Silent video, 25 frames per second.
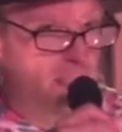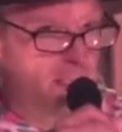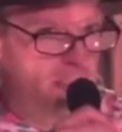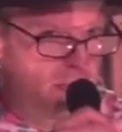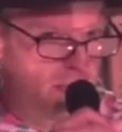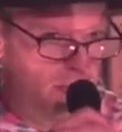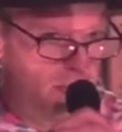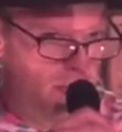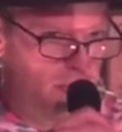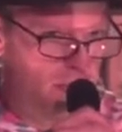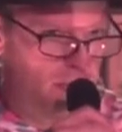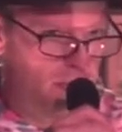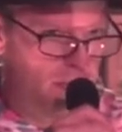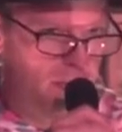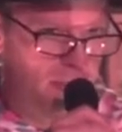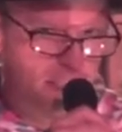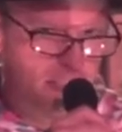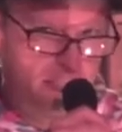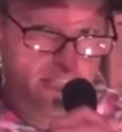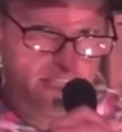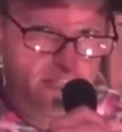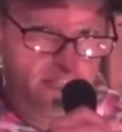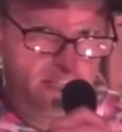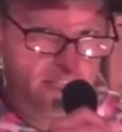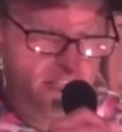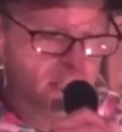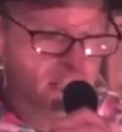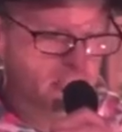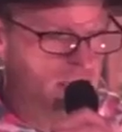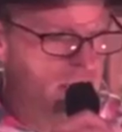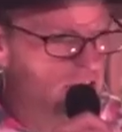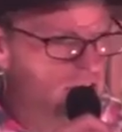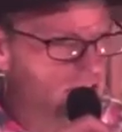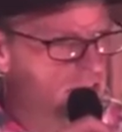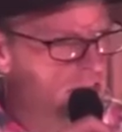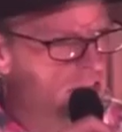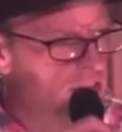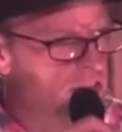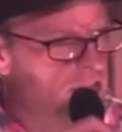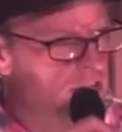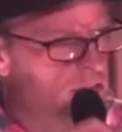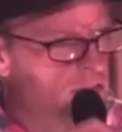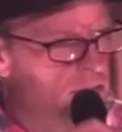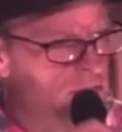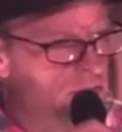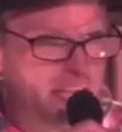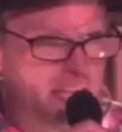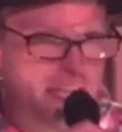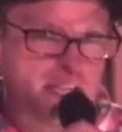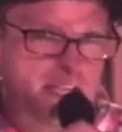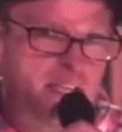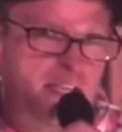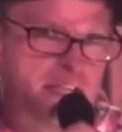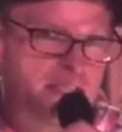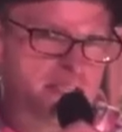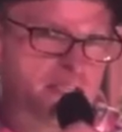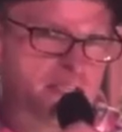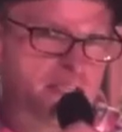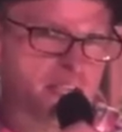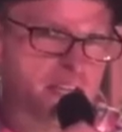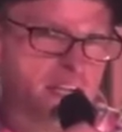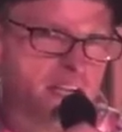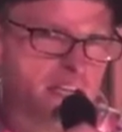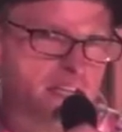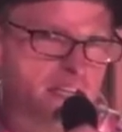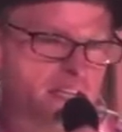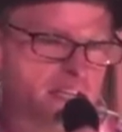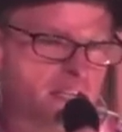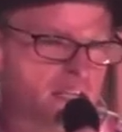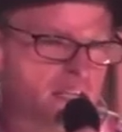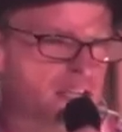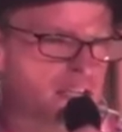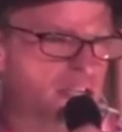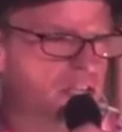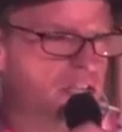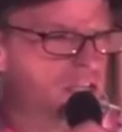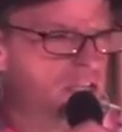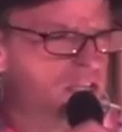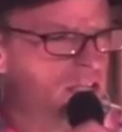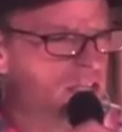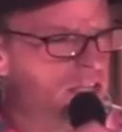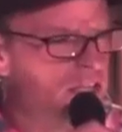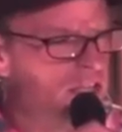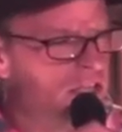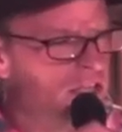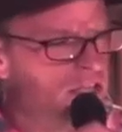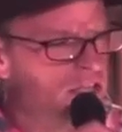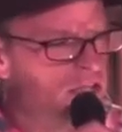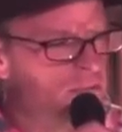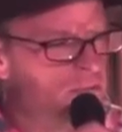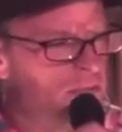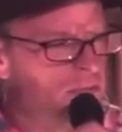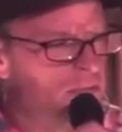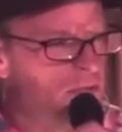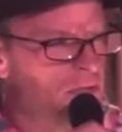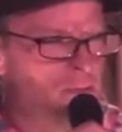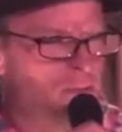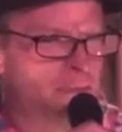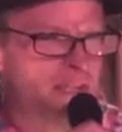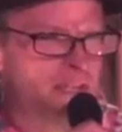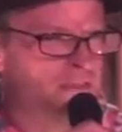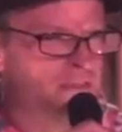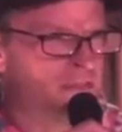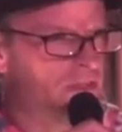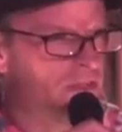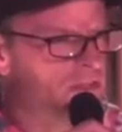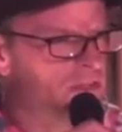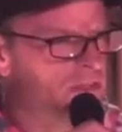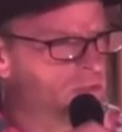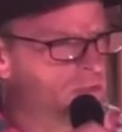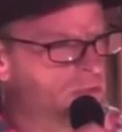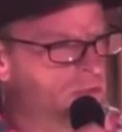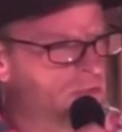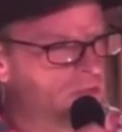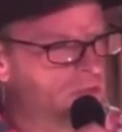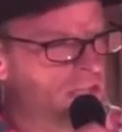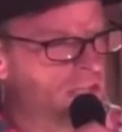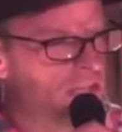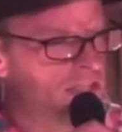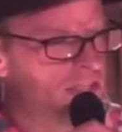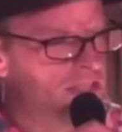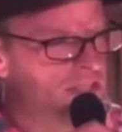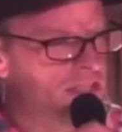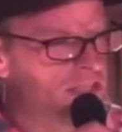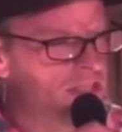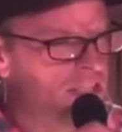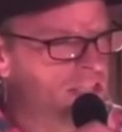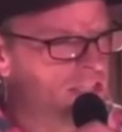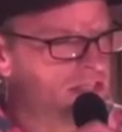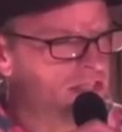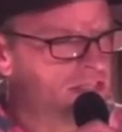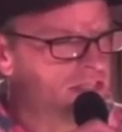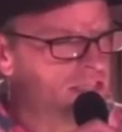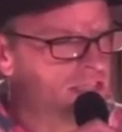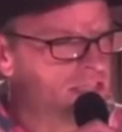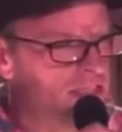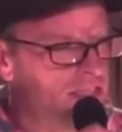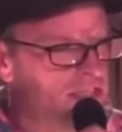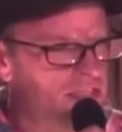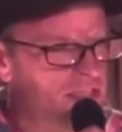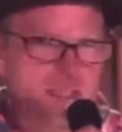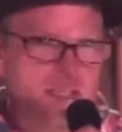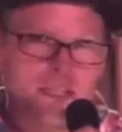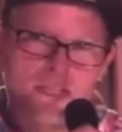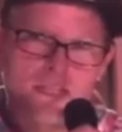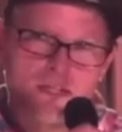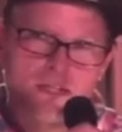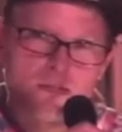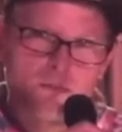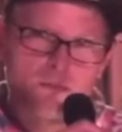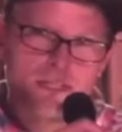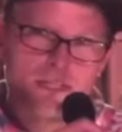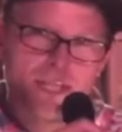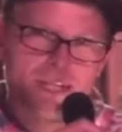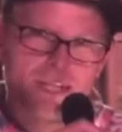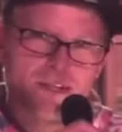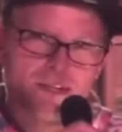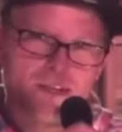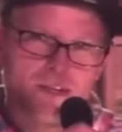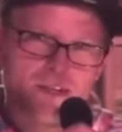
they startle, thinking, Was that a gunshot? But nobody ever hears a real gunshot and says, Was that a